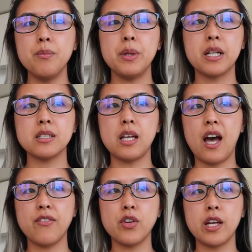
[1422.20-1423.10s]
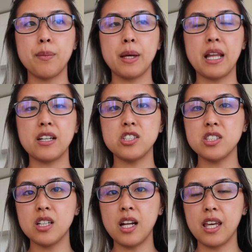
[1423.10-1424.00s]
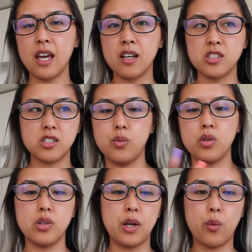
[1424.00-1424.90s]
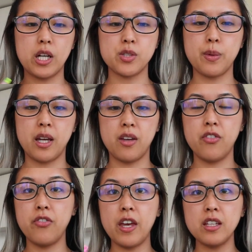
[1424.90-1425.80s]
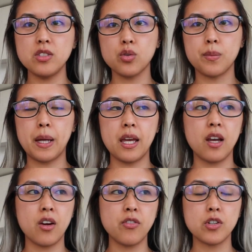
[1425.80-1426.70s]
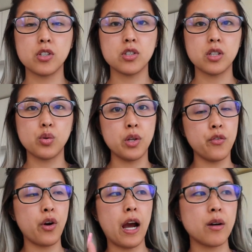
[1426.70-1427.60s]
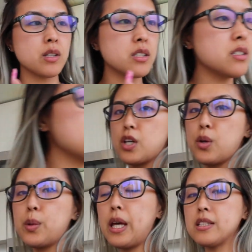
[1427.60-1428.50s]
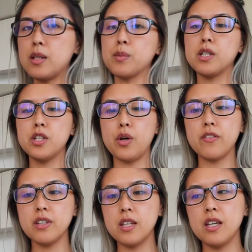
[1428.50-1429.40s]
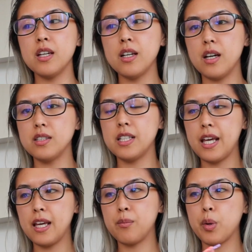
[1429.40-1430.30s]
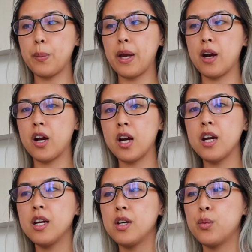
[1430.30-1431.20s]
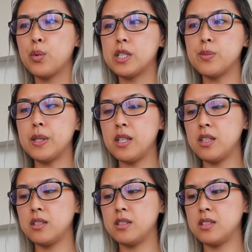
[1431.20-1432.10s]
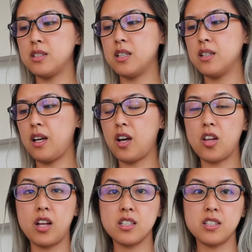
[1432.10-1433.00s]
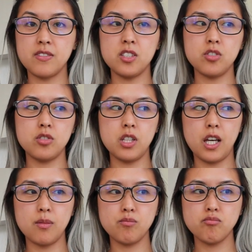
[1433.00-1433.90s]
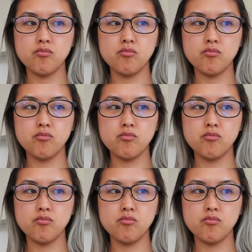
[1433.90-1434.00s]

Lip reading: because after I get my lashes done, I can't like wash my face or my hair for 24 hours. So yes, I'm gonna do everything today and prepare, which means I got a lot of stuff to do today.